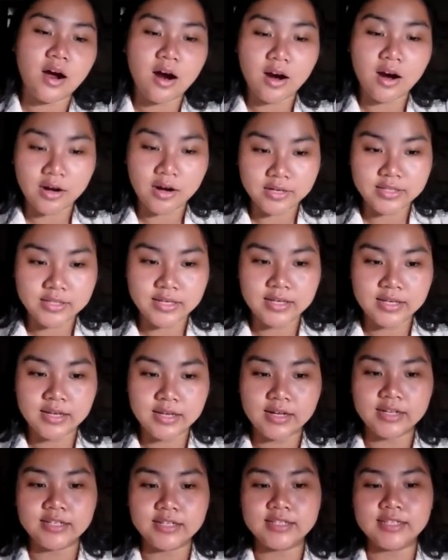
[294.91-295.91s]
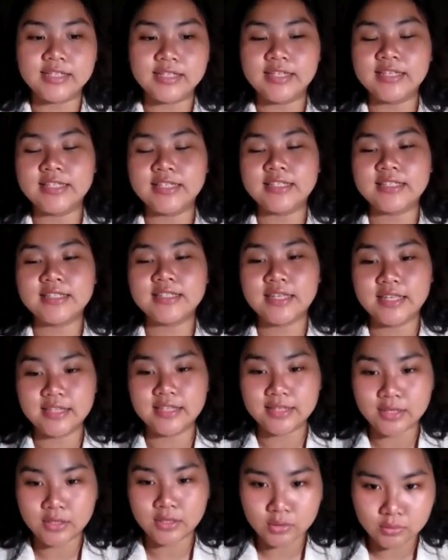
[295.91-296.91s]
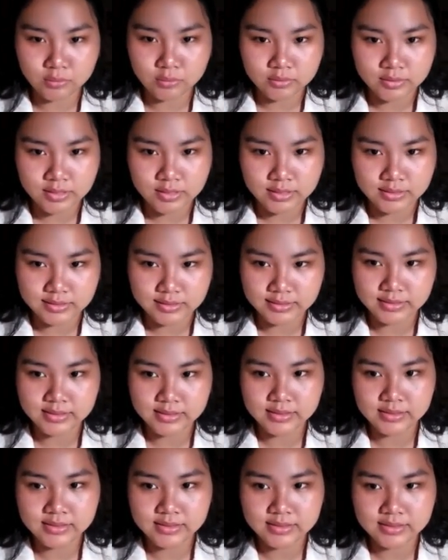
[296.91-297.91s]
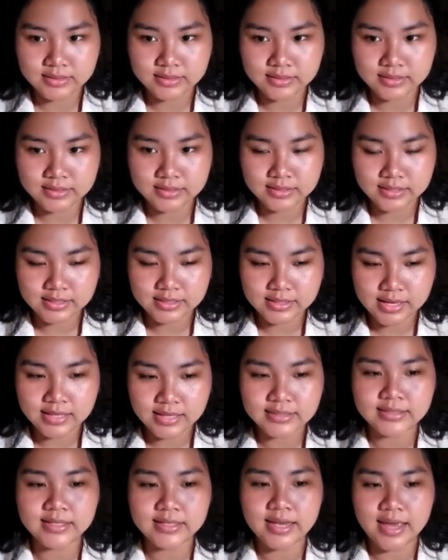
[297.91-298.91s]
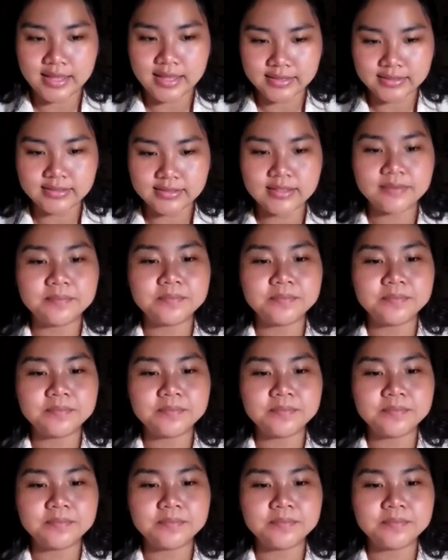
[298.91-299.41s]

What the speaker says: article is included at the end.